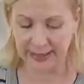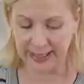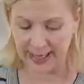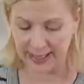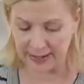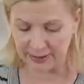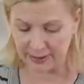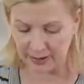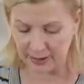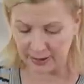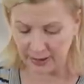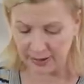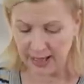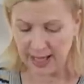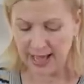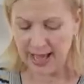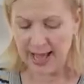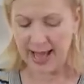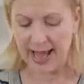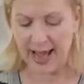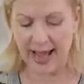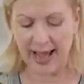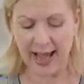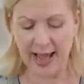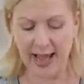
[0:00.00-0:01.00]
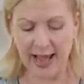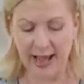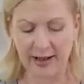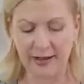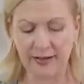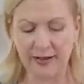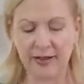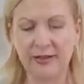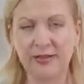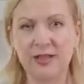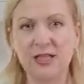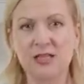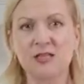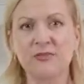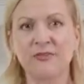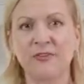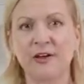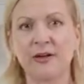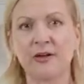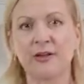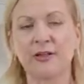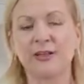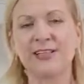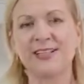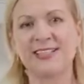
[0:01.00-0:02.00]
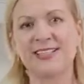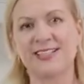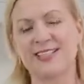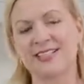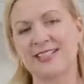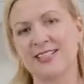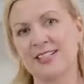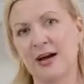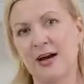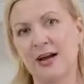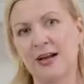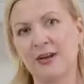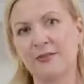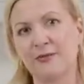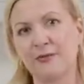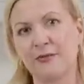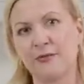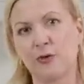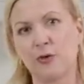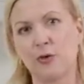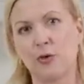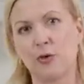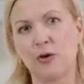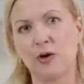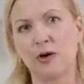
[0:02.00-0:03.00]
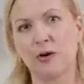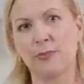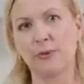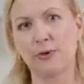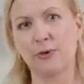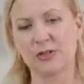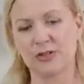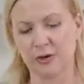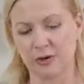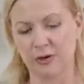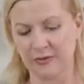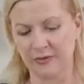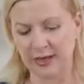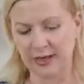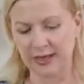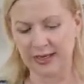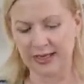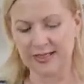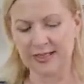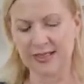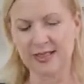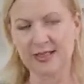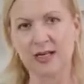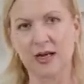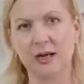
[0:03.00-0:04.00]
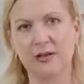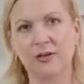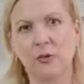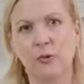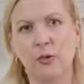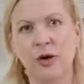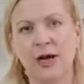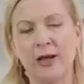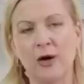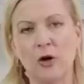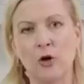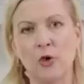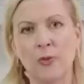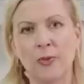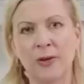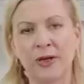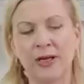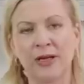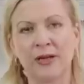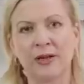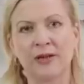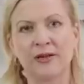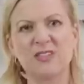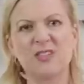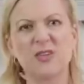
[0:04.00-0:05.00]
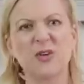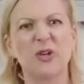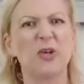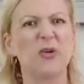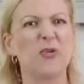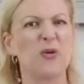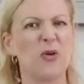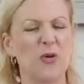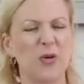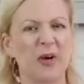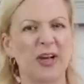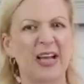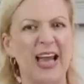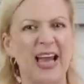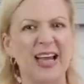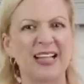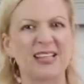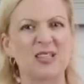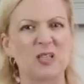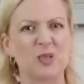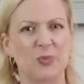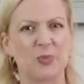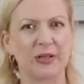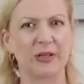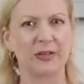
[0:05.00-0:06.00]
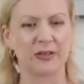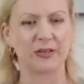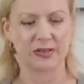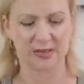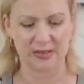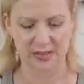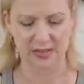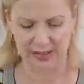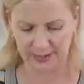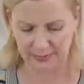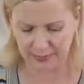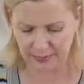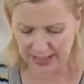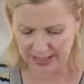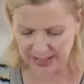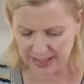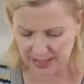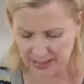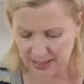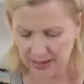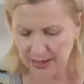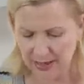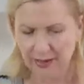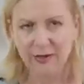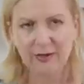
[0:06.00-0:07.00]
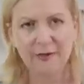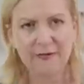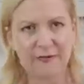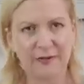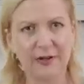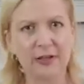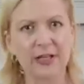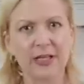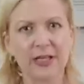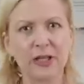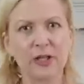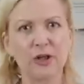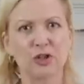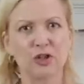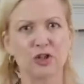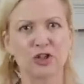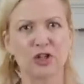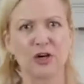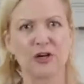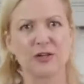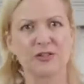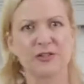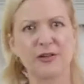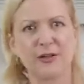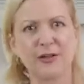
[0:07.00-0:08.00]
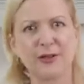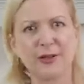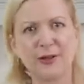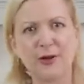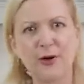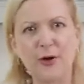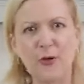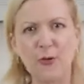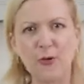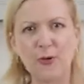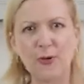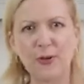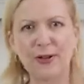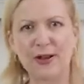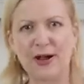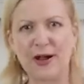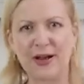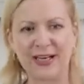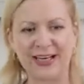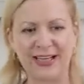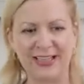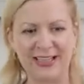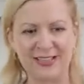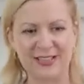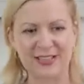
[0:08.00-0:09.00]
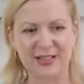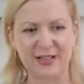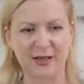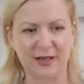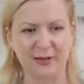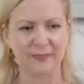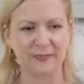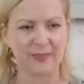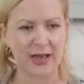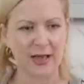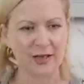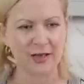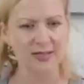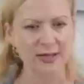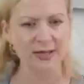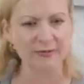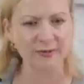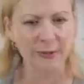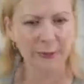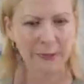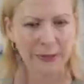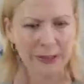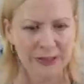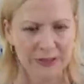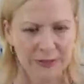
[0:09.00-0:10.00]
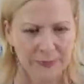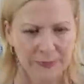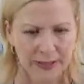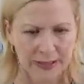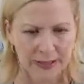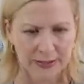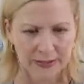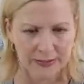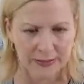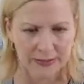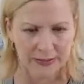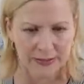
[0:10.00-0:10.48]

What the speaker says: ladle. And this funnel is designed for preserving because it's got the wide opening, so you won't get spills. It makes filling your jars a whole lot easier. How's everyone doing?